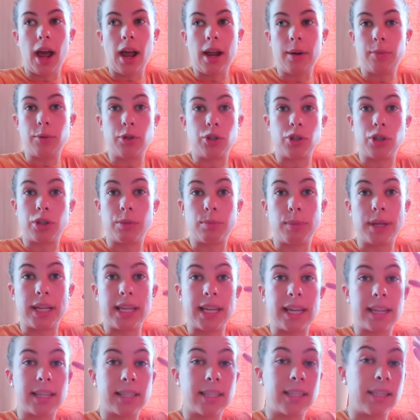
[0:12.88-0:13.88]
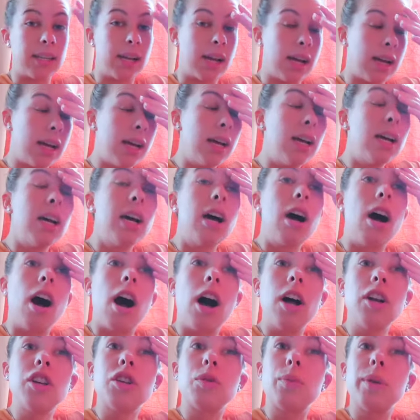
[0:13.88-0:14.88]
it was just me yesterday.
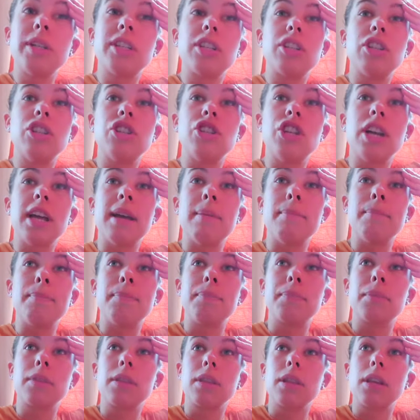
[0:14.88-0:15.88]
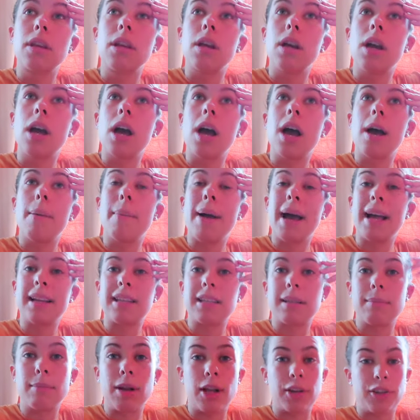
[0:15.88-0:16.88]
I just went to the gym, um, had
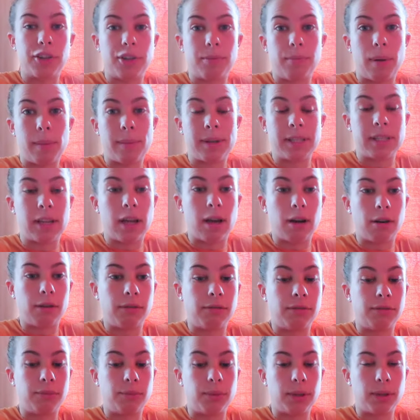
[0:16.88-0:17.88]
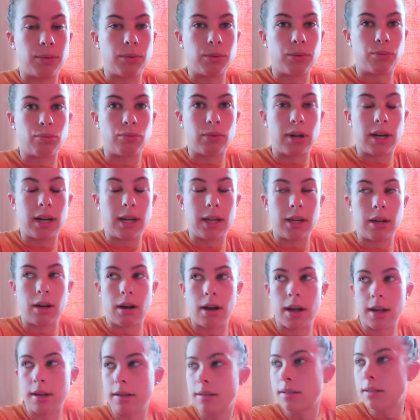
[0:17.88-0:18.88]
some lunch by myself which was really
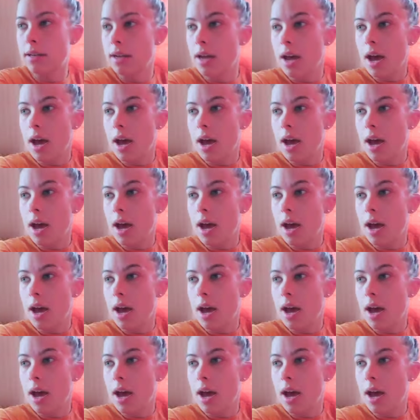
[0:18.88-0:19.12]
nice.